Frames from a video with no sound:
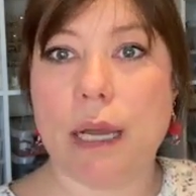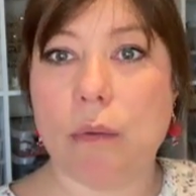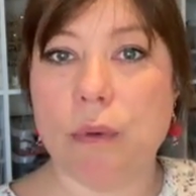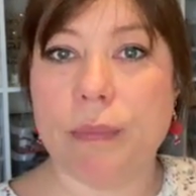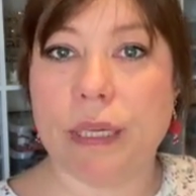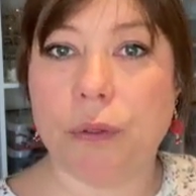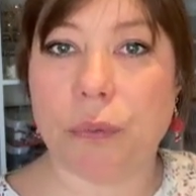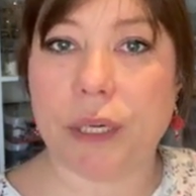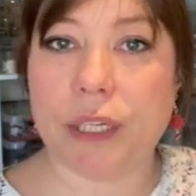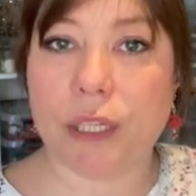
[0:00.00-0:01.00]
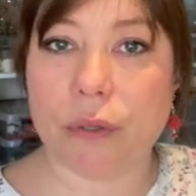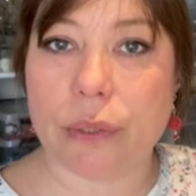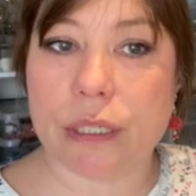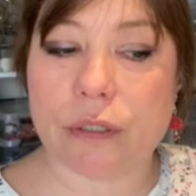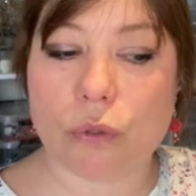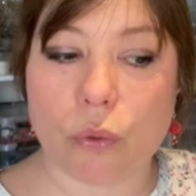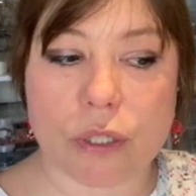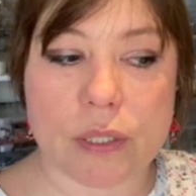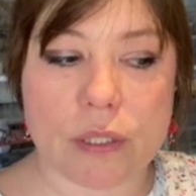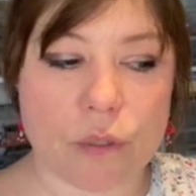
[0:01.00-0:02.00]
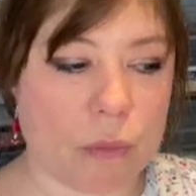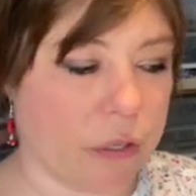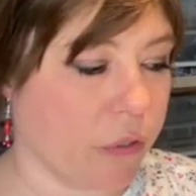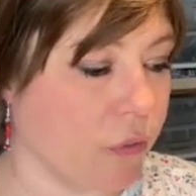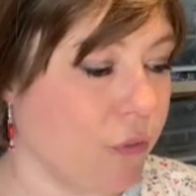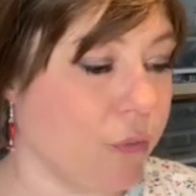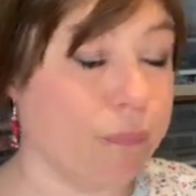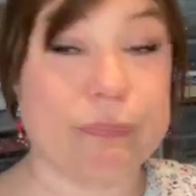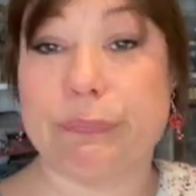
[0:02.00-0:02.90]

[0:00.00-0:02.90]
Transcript: that would make great earrings or stitch markers.